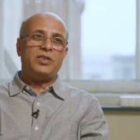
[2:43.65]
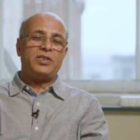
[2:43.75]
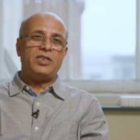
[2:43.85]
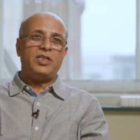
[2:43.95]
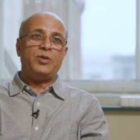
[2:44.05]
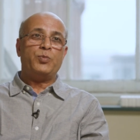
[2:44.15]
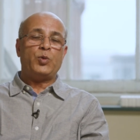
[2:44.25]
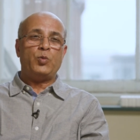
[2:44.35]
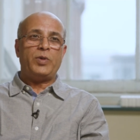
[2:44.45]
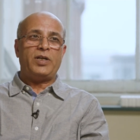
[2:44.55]
see
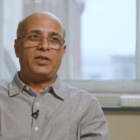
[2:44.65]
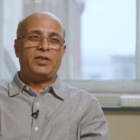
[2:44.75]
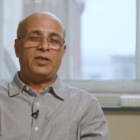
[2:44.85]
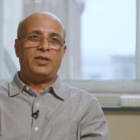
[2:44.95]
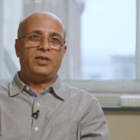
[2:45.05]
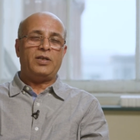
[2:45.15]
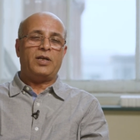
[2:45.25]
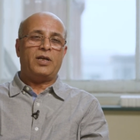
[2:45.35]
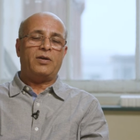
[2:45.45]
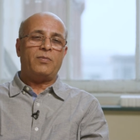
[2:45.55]
improvement in
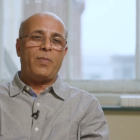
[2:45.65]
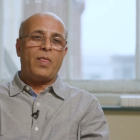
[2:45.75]
uh,